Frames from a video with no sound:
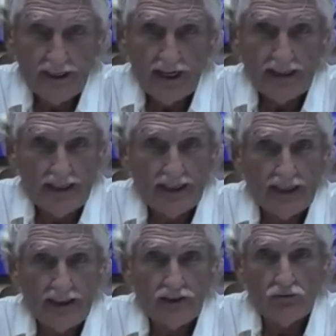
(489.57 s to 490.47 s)
and getting
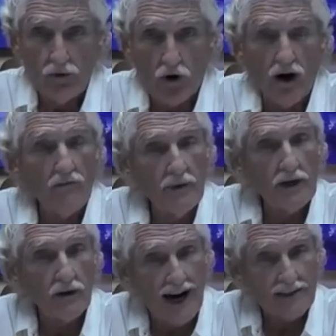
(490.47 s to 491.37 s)
into more
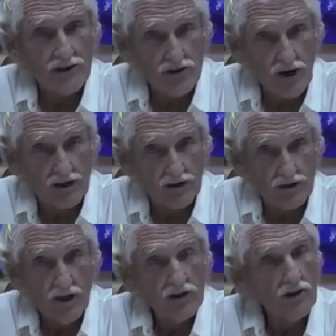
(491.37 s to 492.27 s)
amino acid
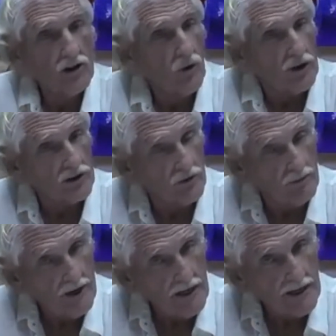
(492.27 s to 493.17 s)
structures. So the question would
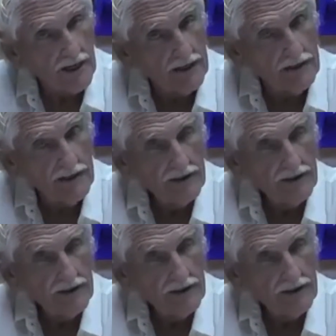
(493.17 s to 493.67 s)
be then,